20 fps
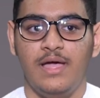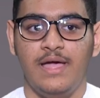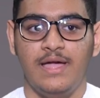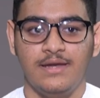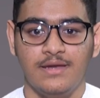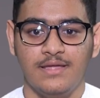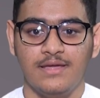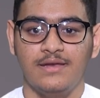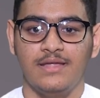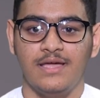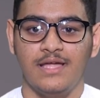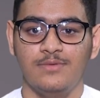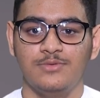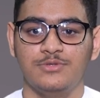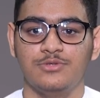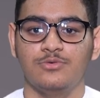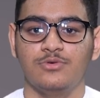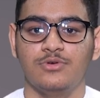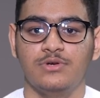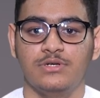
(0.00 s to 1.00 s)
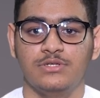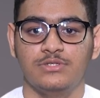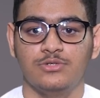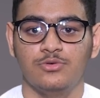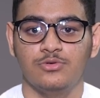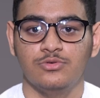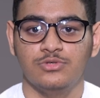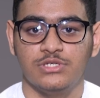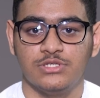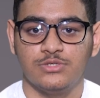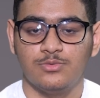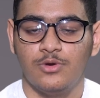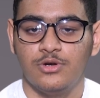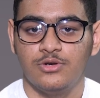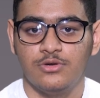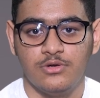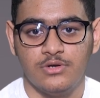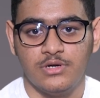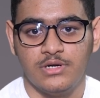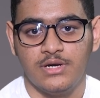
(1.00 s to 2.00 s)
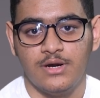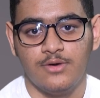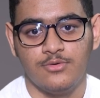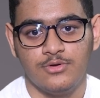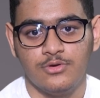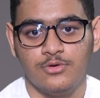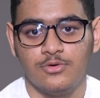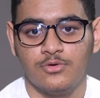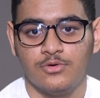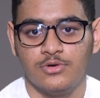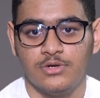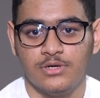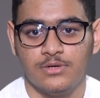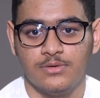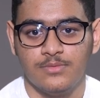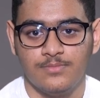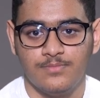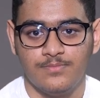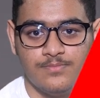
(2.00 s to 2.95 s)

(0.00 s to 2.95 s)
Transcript: and can help students who just want to learn how to code.